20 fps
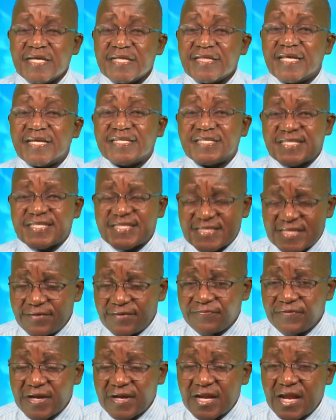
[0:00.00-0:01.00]
They
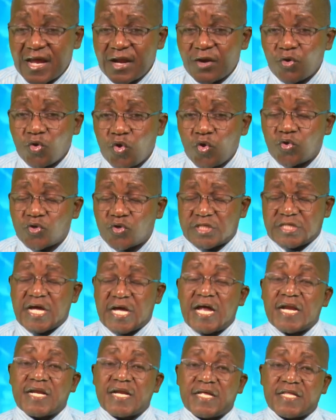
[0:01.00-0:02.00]
suffered a lot
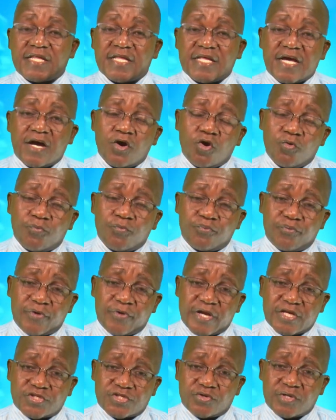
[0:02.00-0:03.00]
under their
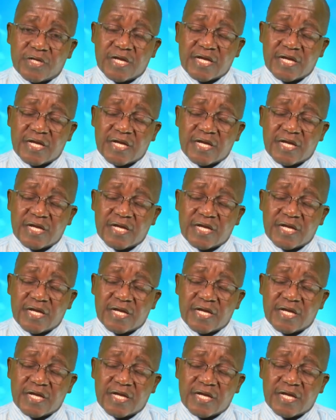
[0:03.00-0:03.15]
oppression,